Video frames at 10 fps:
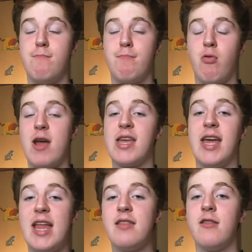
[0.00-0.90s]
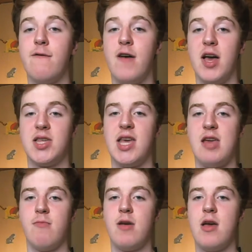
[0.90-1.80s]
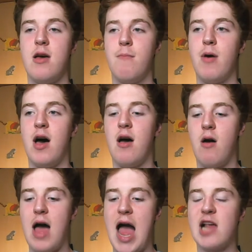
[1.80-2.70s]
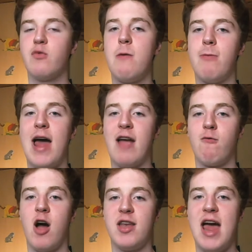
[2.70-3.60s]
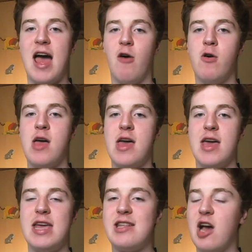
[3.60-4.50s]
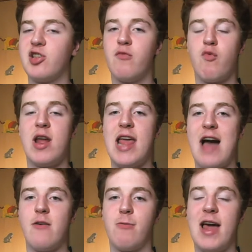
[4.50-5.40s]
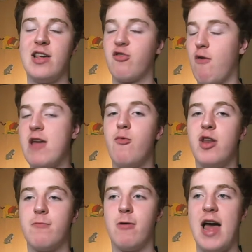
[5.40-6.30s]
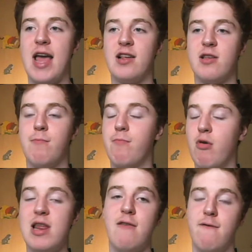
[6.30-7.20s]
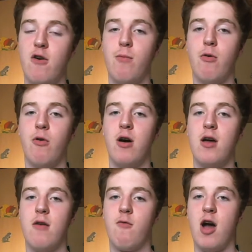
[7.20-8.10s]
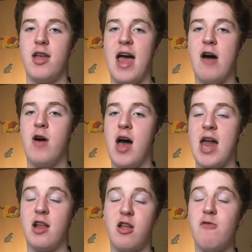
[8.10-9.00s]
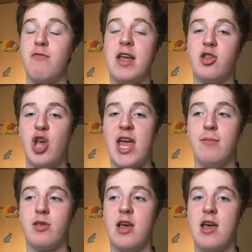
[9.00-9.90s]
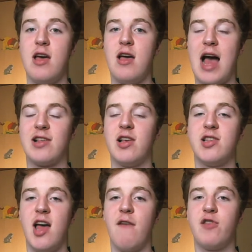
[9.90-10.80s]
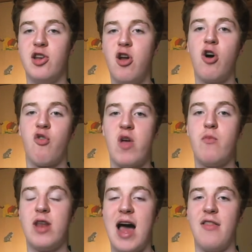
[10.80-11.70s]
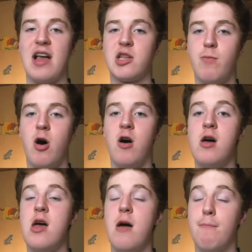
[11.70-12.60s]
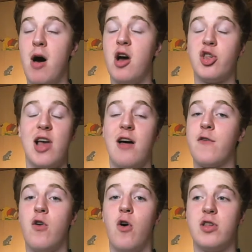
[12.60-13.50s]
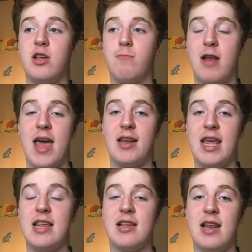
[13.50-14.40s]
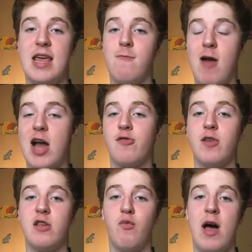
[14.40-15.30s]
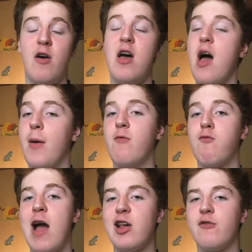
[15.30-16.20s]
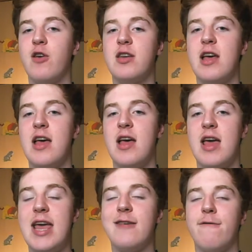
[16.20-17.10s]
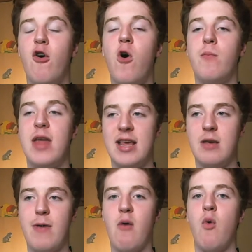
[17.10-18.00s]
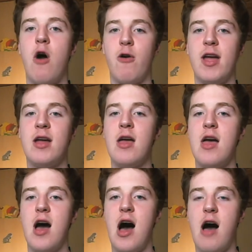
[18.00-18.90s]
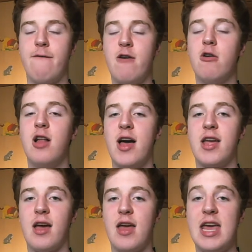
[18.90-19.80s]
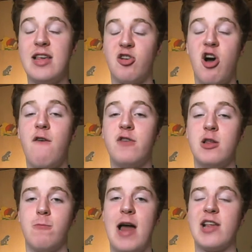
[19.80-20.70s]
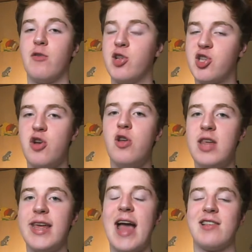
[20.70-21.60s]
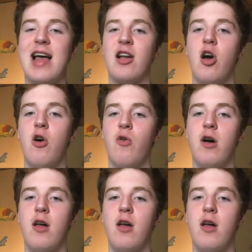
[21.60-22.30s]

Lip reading: breaking into the first team. But as we're playing right now, he doesn't really have a place. Greenwood is playing some brilliant football right now, and I don't think James has deserved to knock Greenwood out of that spot. Martial, of course, is playing decently. Rashford as well. I mean, Rashford, his form is a bit worrying. I feel like he's a confidence player, so as soon as he gets that goal,